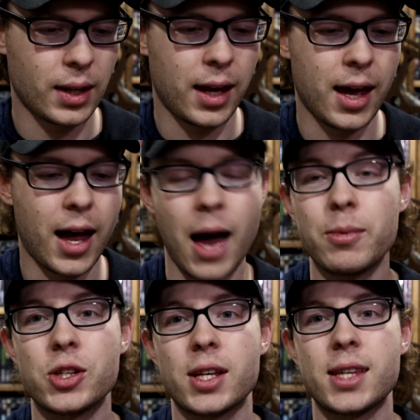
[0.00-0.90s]
yeah,
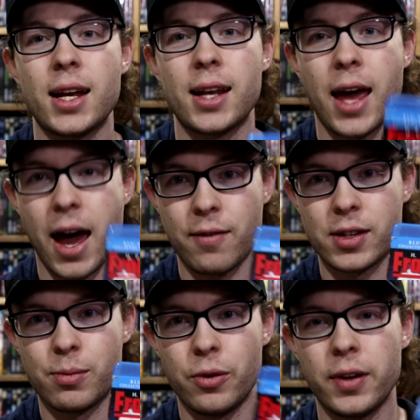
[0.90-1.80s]
I'm just excited to have
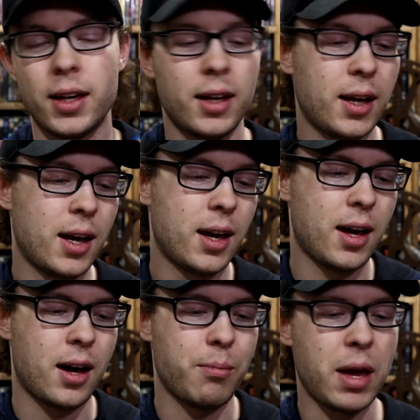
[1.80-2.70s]
this movie.
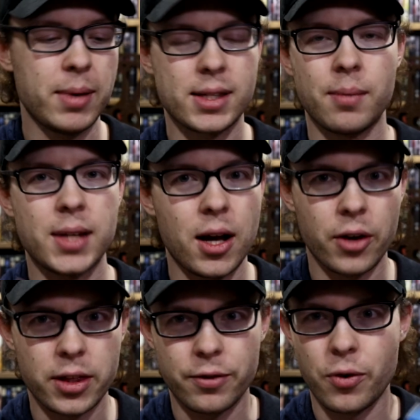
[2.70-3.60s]
Maybe someday I'll
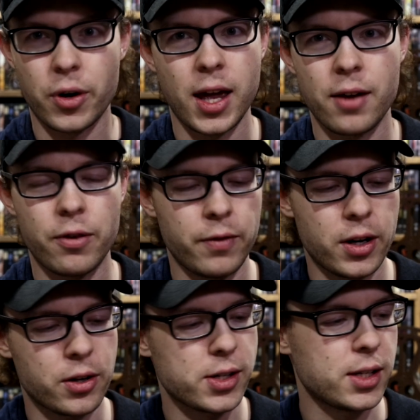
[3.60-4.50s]
get the 4K from
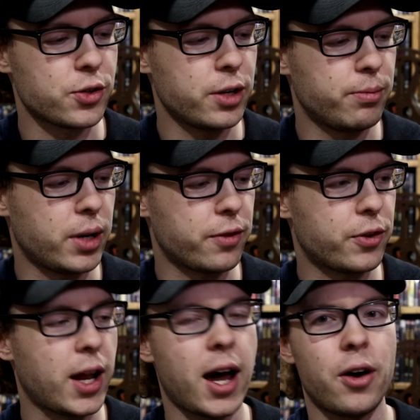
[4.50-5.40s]
Vinegar Syndrome, but
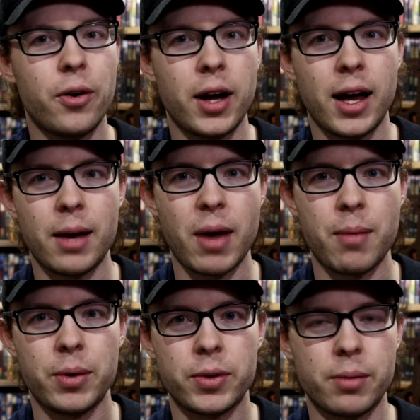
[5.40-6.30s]
for now, I'm
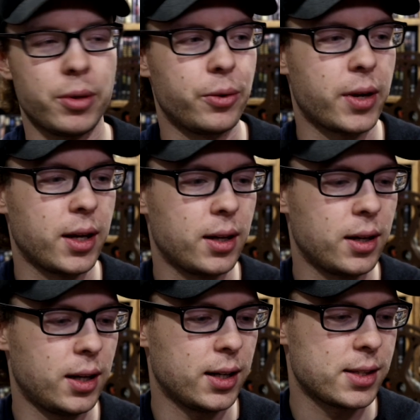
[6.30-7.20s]
happy with the Blu-ray.
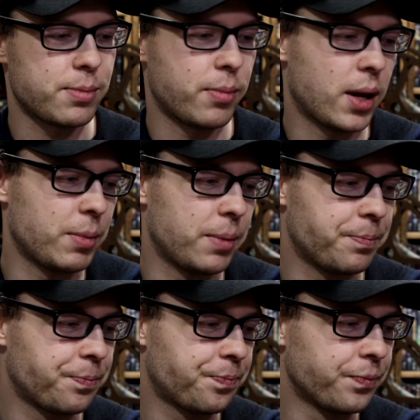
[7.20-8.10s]
I
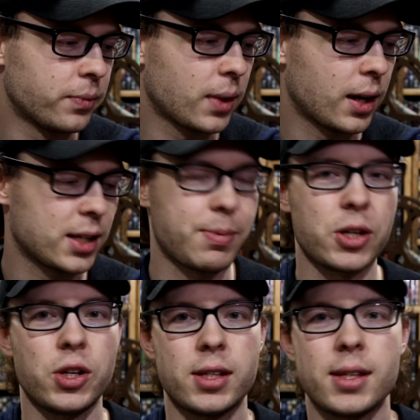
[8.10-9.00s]
mean,
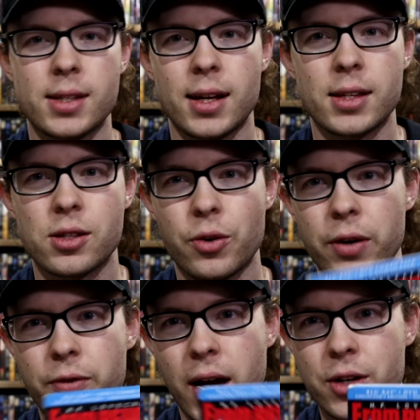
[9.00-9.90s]
especially since that it's
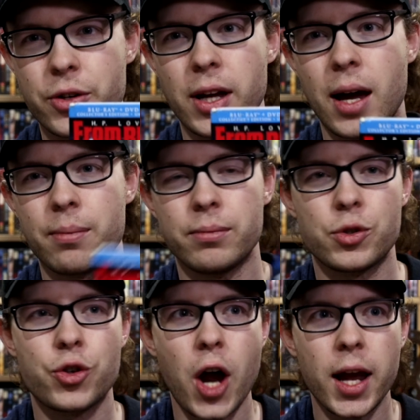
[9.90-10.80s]
Scream Factory,
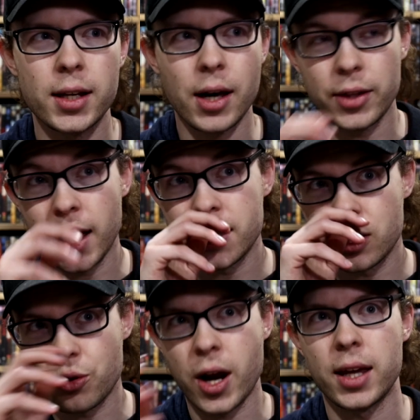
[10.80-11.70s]
I'd like
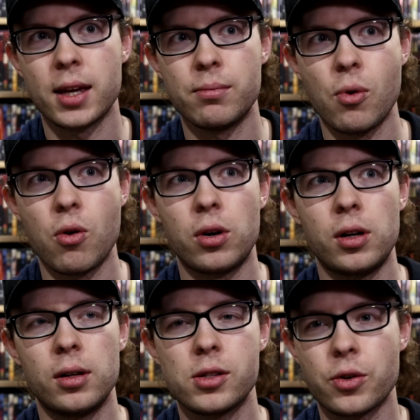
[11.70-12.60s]
to try get
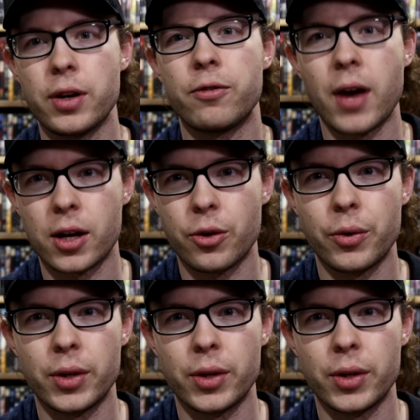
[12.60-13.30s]
more Scream Factory